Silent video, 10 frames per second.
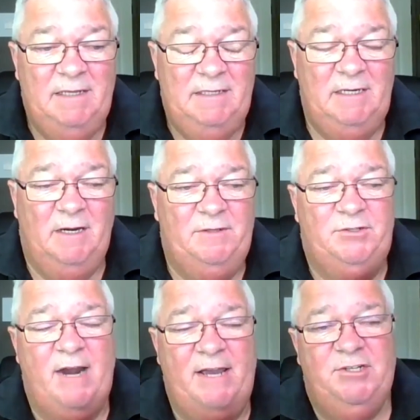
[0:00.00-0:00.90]
you know, the
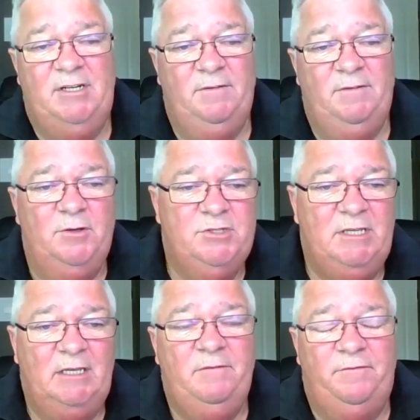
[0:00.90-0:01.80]
tragedy of
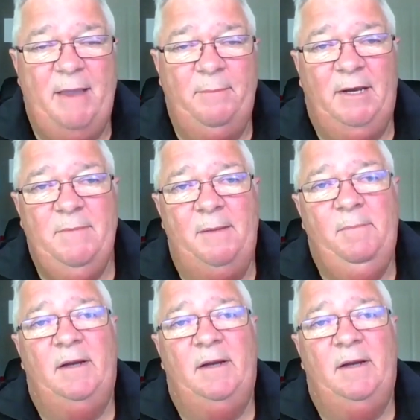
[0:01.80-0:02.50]
losing a family member